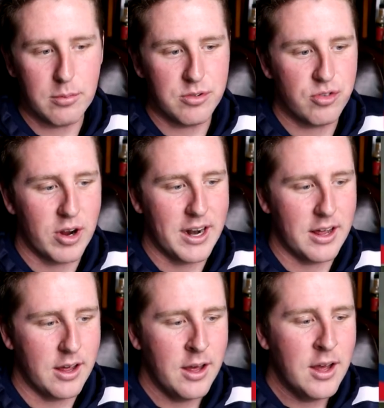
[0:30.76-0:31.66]
was trying
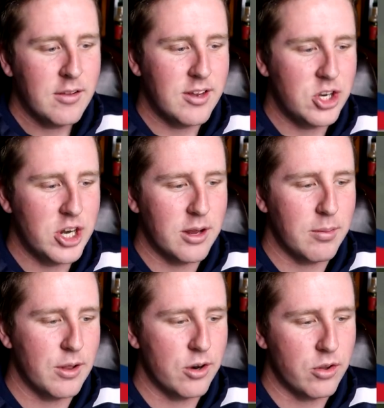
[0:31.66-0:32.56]
to teach him
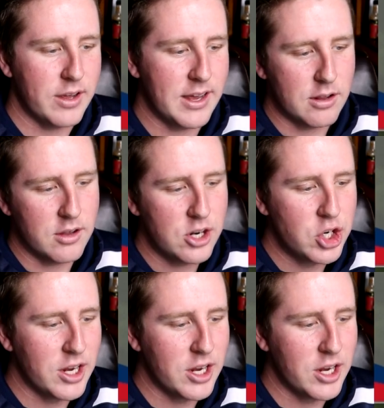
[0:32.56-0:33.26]
a little English